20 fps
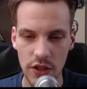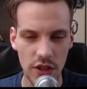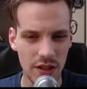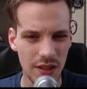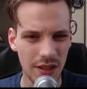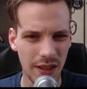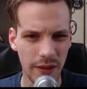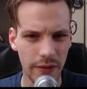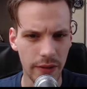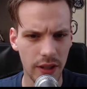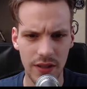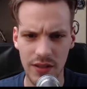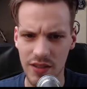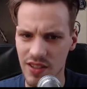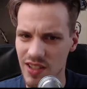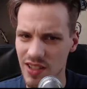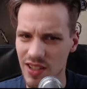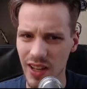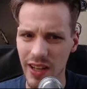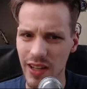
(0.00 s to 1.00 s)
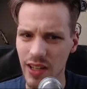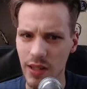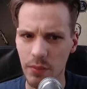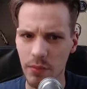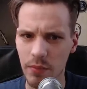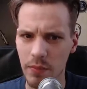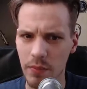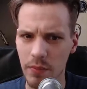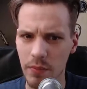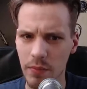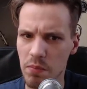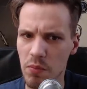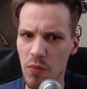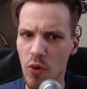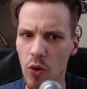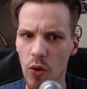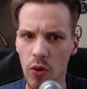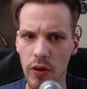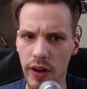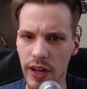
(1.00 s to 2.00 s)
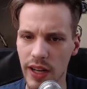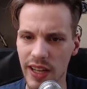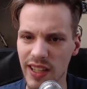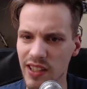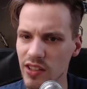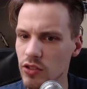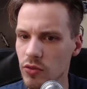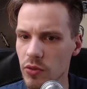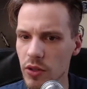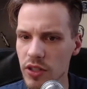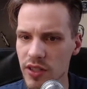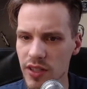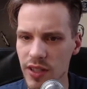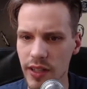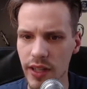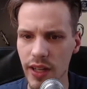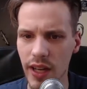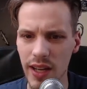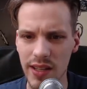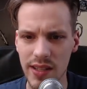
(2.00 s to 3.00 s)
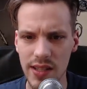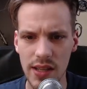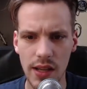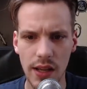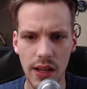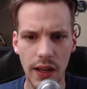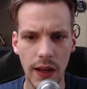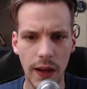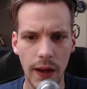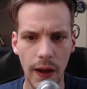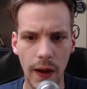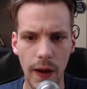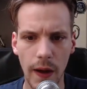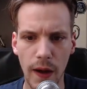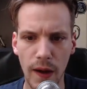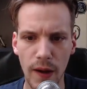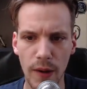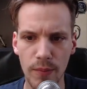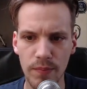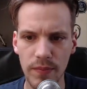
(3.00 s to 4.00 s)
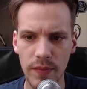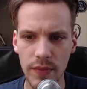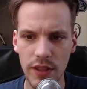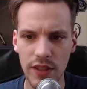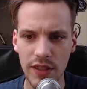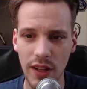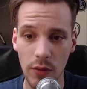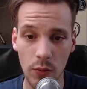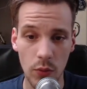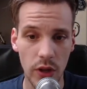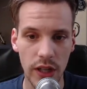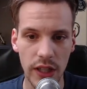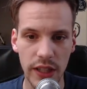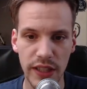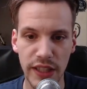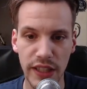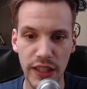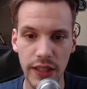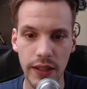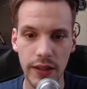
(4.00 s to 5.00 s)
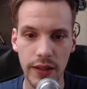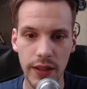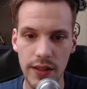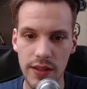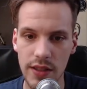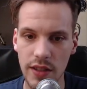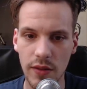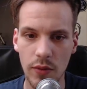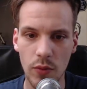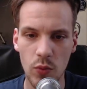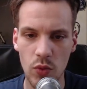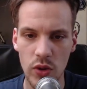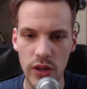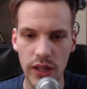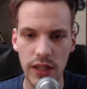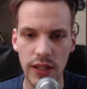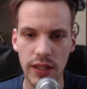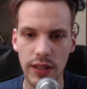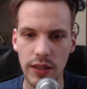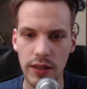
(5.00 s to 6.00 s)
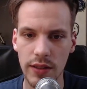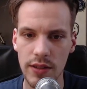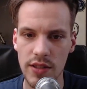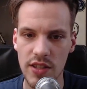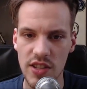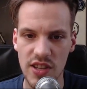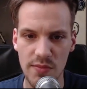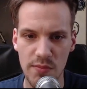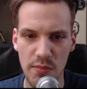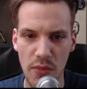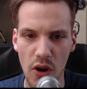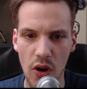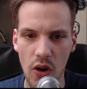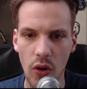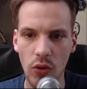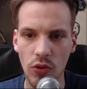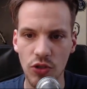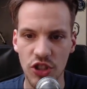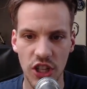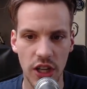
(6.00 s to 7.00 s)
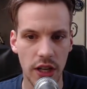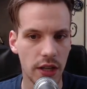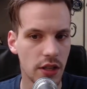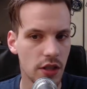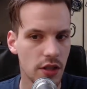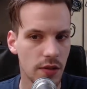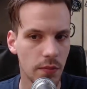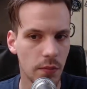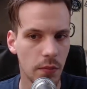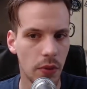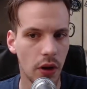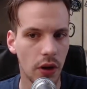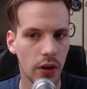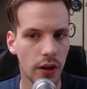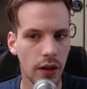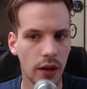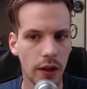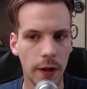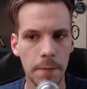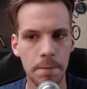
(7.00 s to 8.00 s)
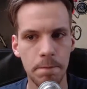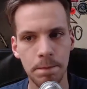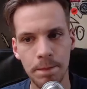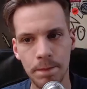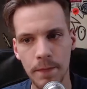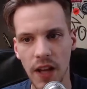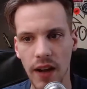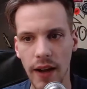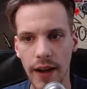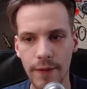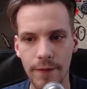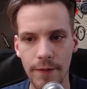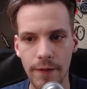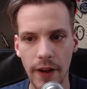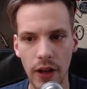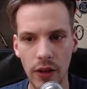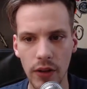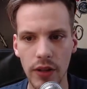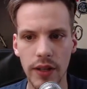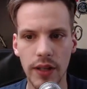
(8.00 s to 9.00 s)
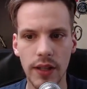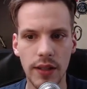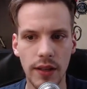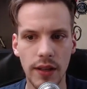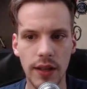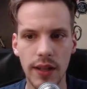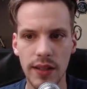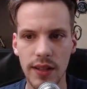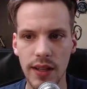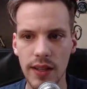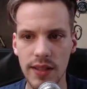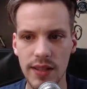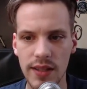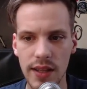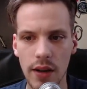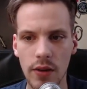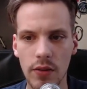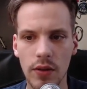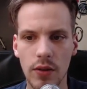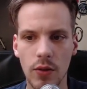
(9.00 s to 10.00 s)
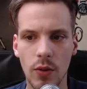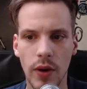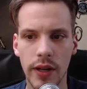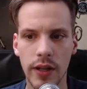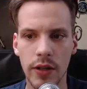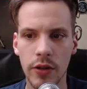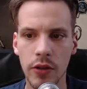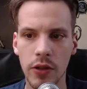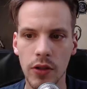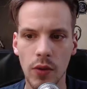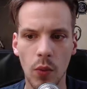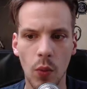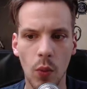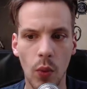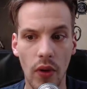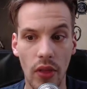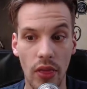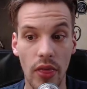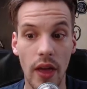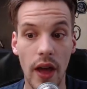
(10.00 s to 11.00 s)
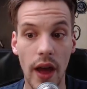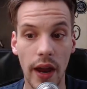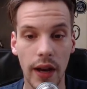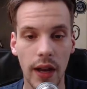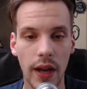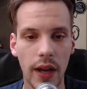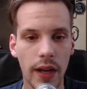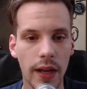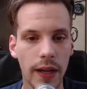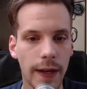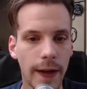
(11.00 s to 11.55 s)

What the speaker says: just to give it a slightly bit more interest, I guess. It's not really needed. It's a really small change, but I felt it sounded quite good with that.